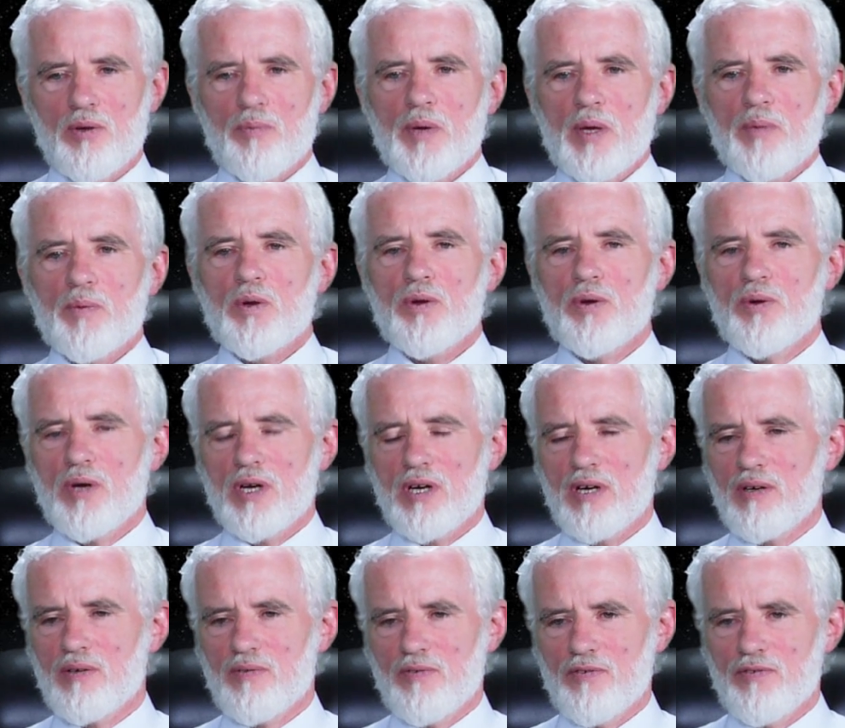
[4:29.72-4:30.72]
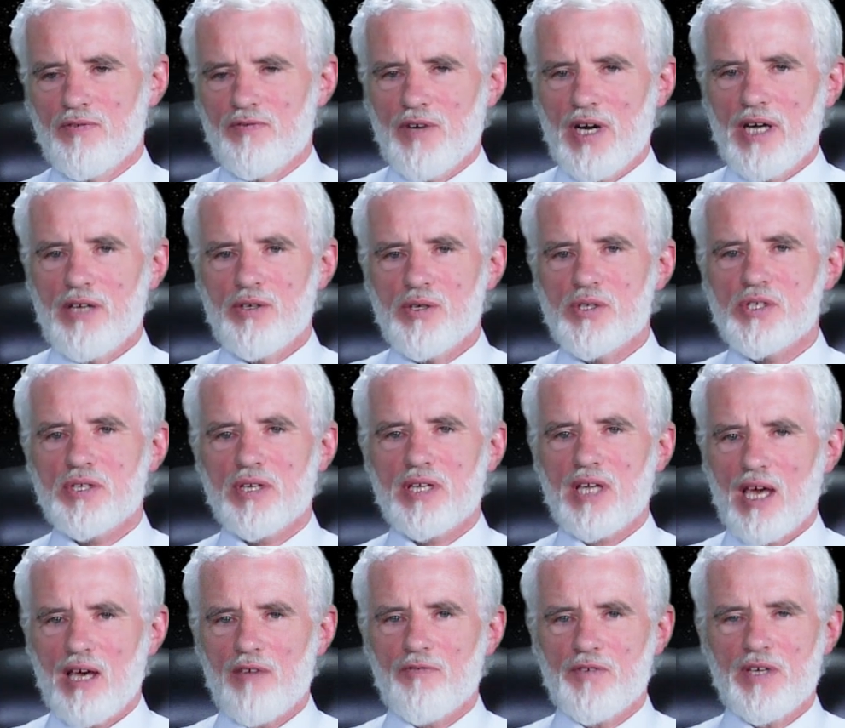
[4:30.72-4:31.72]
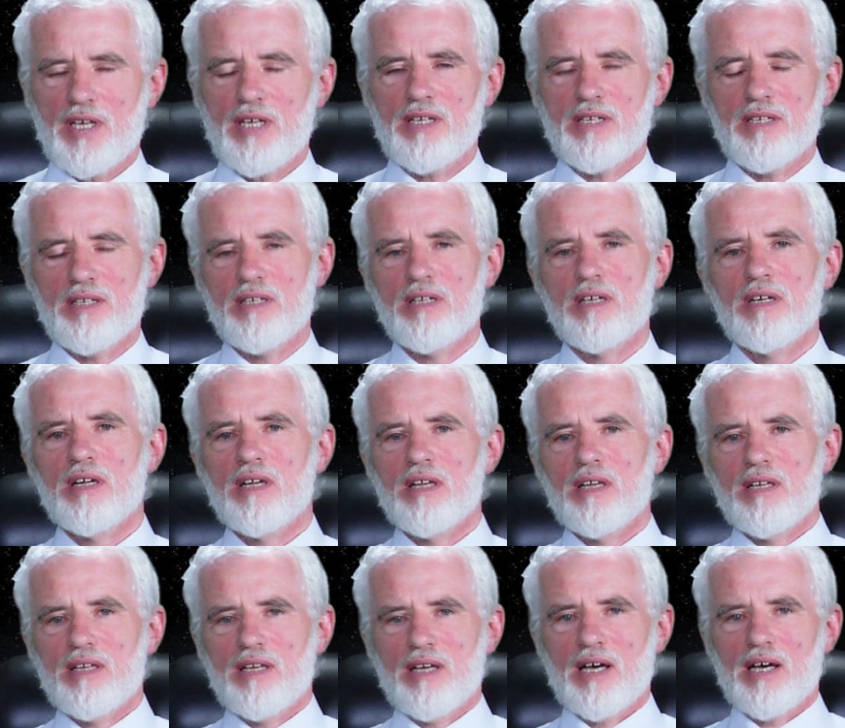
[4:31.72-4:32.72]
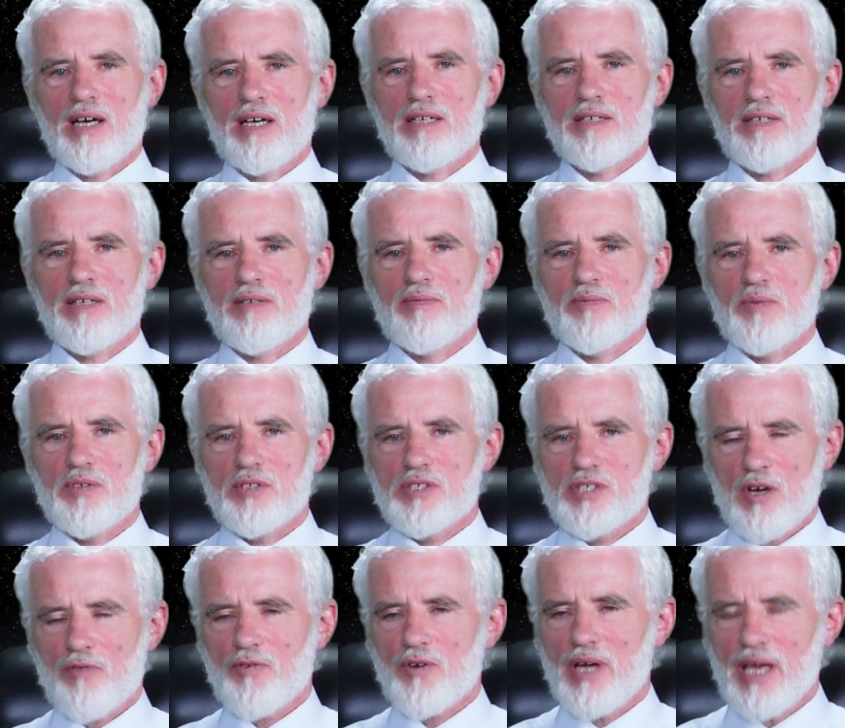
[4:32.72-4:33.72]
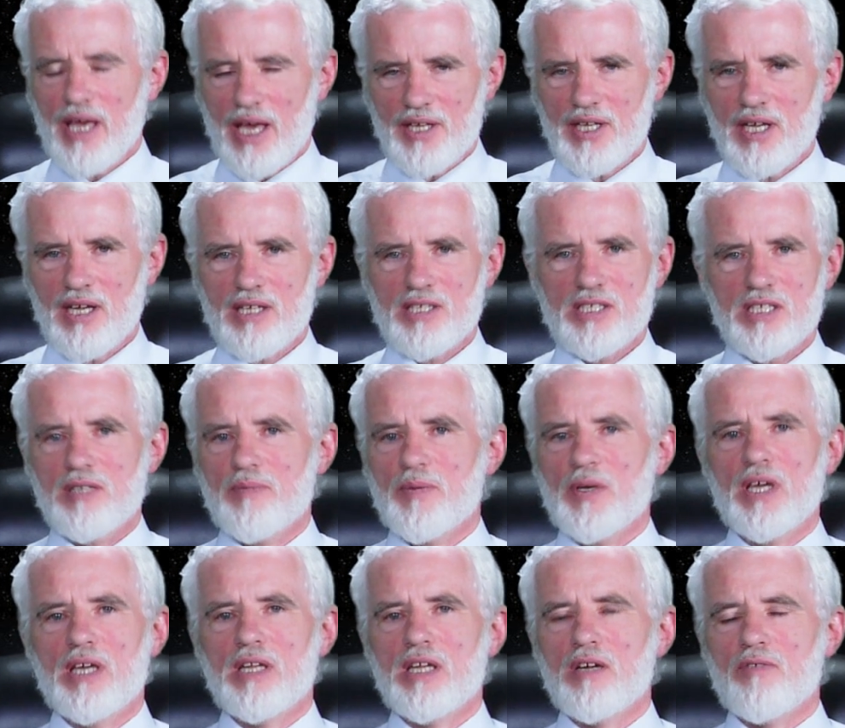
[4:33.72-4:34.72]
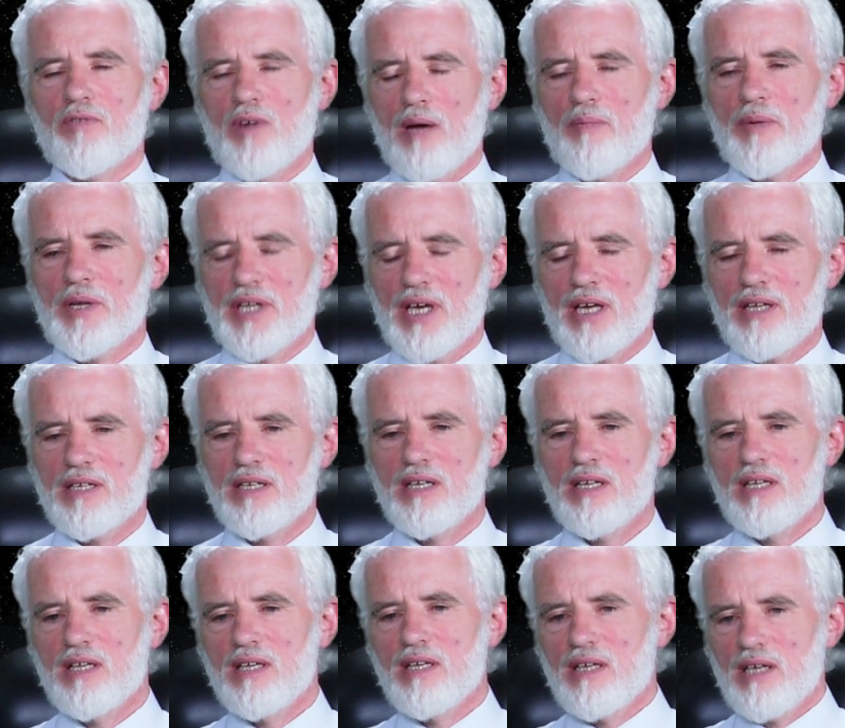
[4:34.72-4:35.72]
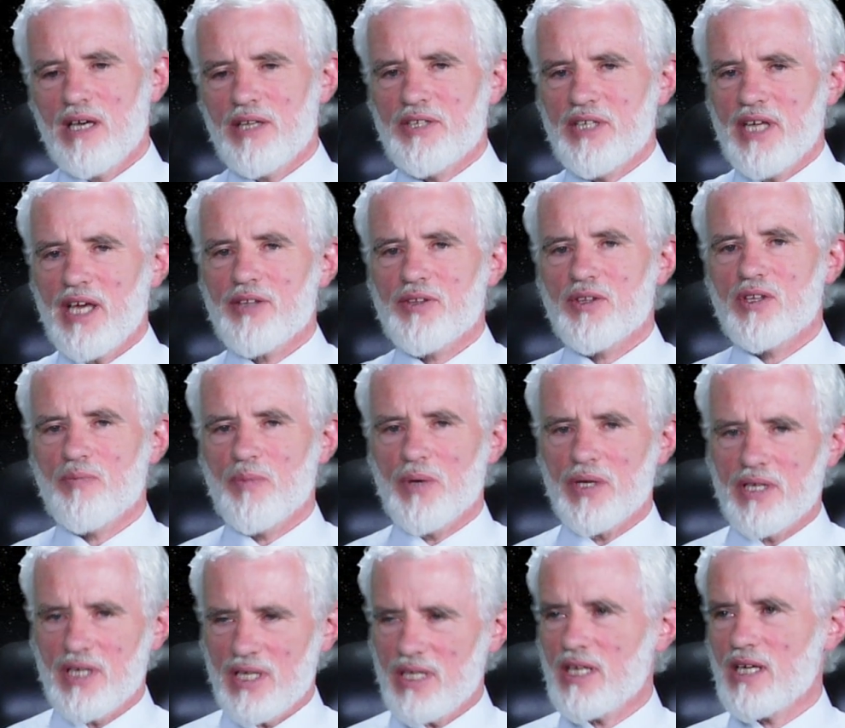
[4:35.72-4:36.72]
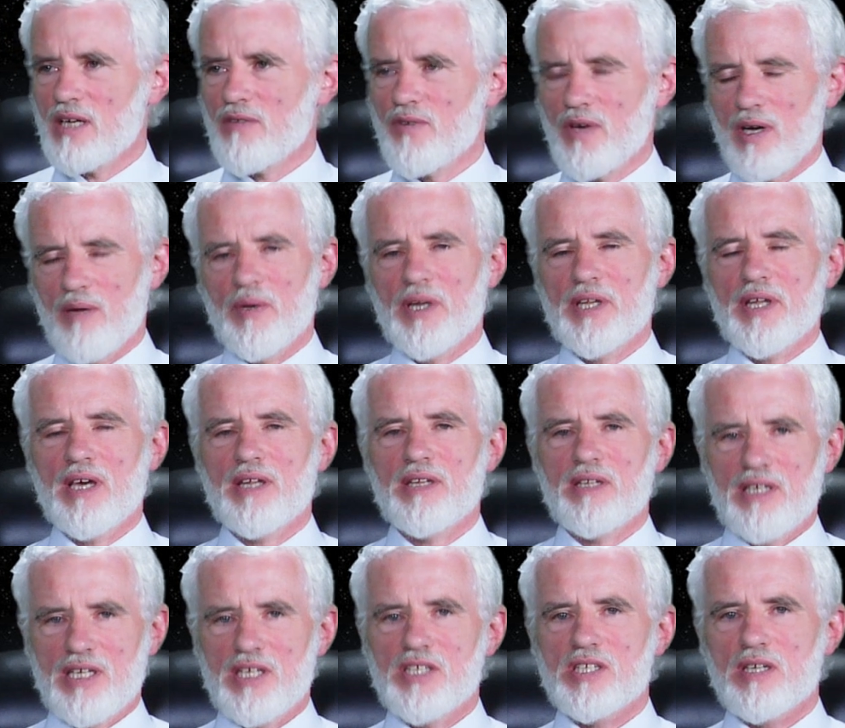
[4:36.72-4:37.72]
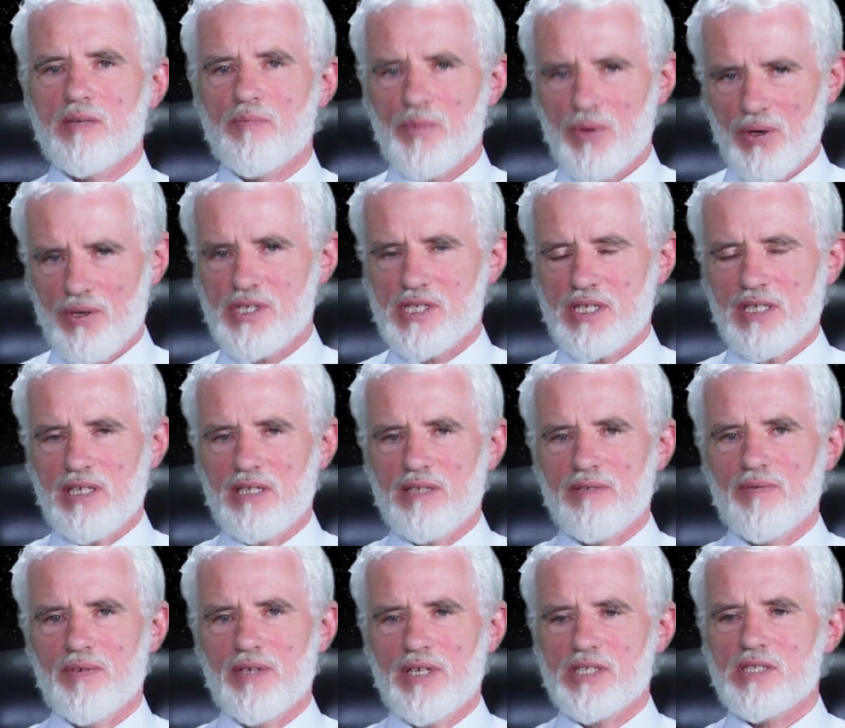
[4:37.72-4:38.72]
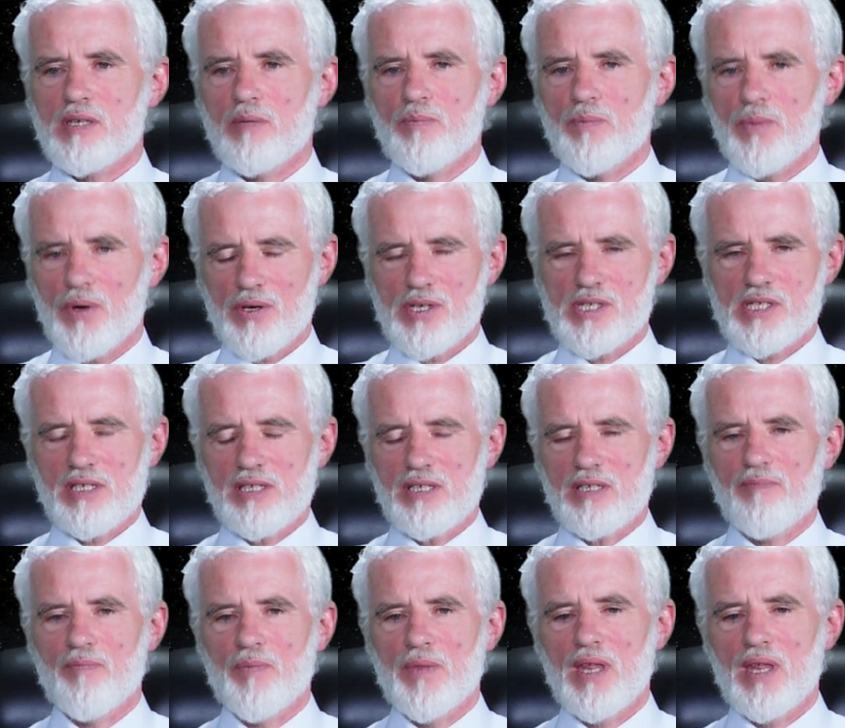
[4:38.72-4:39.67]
People who are very used to caffeine suffer headaches at the beginning of Ramadan, and yet the beginning of Ramadan is a mercy. It's a mercy.